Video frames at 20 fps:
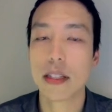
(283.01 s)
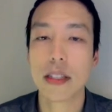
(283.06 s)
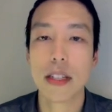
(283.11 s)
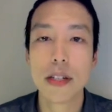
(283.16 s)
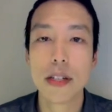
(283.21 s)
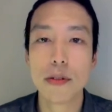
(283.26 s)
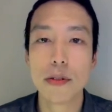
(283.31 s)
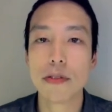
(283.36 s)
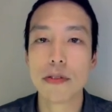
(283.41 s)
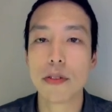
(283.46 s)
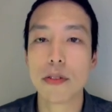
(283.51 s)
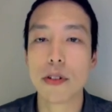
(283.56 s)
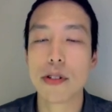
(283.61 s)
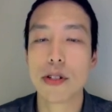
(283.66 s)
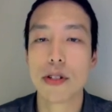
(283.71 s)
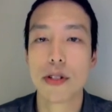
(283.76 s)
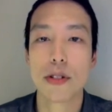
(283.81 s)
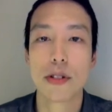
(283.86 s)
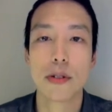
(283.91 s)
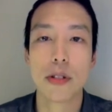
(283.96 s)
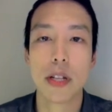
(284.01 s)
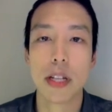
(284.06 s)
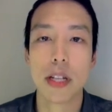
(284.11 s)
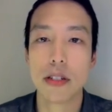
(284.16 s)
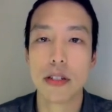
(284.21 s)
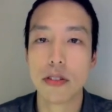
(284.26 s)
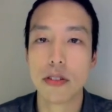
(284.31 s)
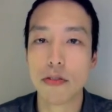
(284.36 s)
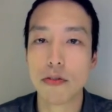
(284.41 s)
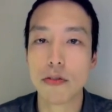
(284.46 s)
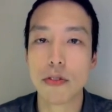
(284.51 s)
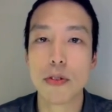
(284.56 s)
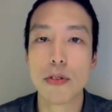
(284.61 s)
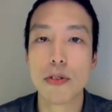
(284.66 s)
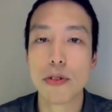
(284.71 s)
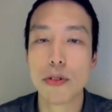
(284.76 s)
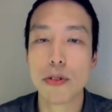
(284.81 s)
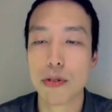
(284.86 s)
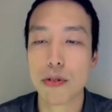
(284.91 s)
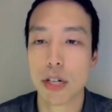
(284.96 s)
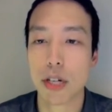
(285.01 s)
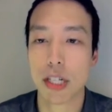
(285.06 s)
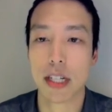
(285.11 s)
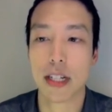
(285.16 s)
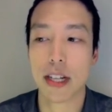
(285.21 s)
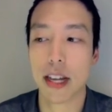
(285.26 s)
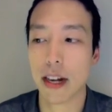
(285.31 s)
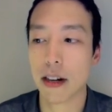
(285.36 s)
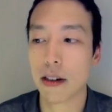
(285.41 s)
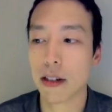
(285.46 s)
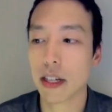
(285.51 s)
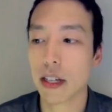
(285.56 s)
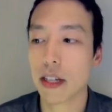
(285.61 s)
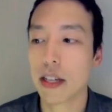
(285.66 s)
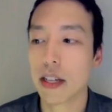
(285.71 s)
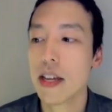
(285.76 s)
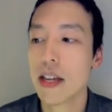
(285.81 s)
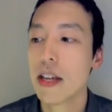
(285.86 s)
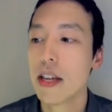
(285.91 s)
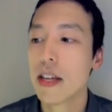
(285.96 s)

This refers to a diffusion restricting area